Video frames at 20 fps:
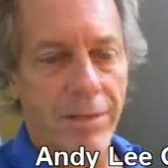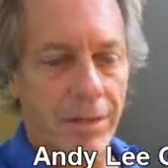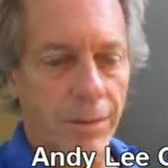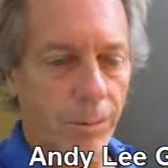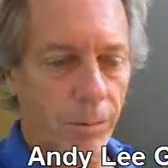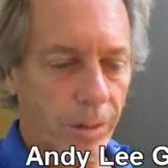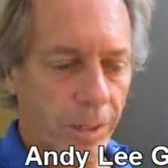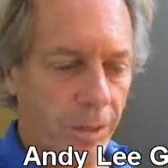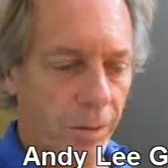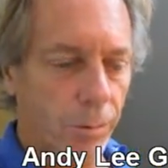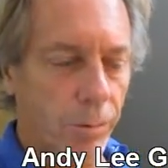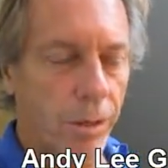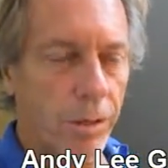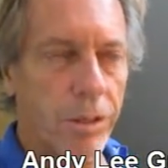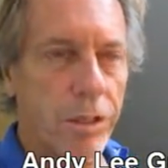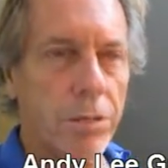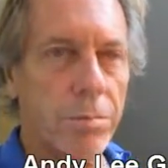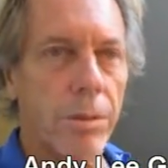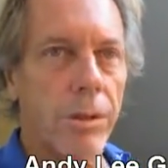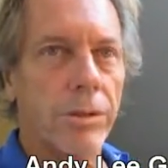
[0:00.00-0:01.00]
that we're
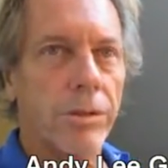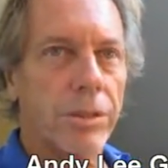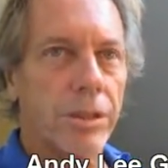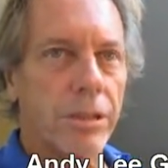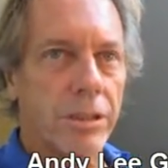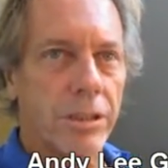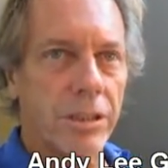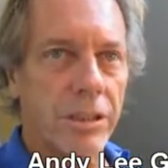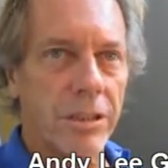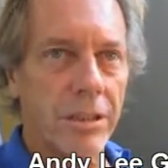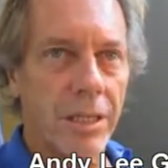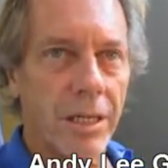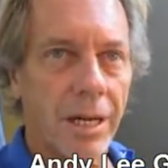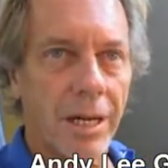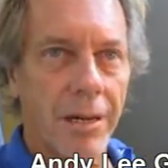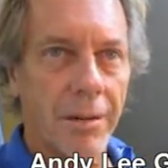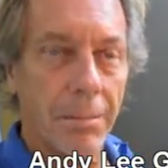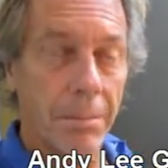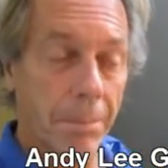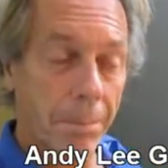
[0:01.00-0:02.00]
supposed to just
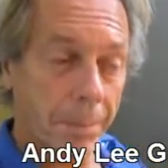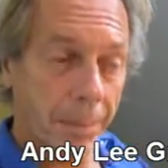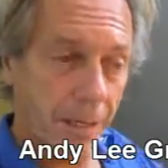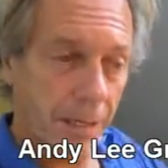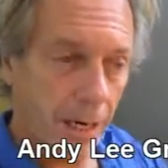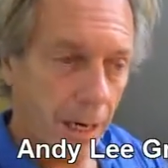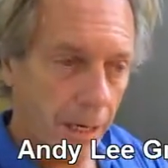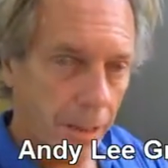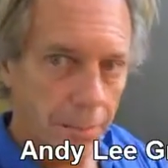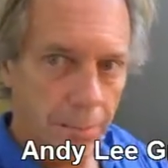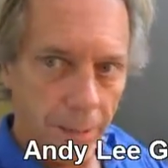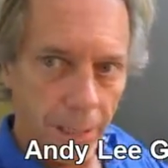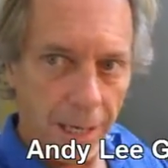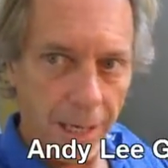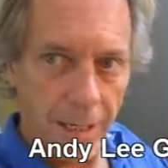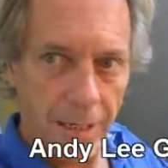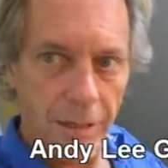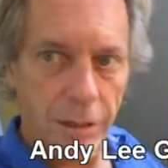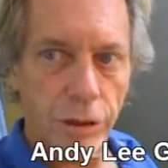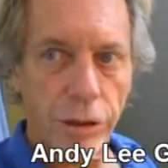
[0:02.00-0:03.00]
carte
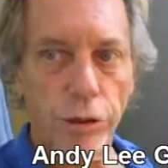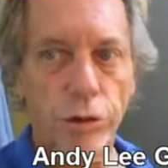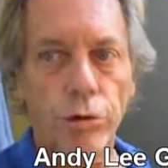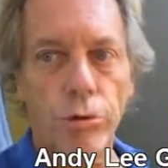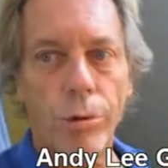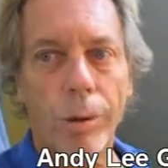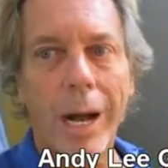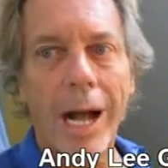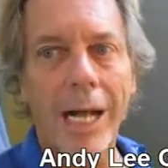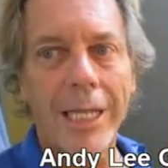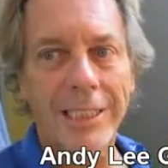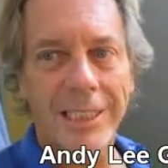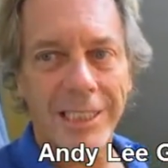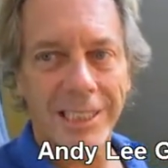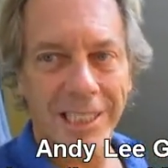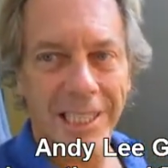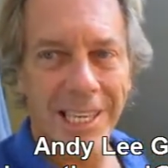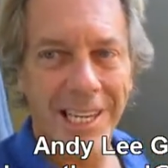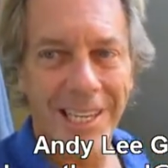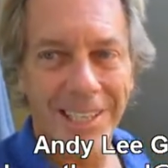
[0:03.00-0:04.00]
blanche
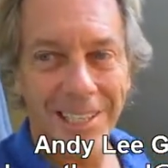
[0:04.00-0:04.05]
trust.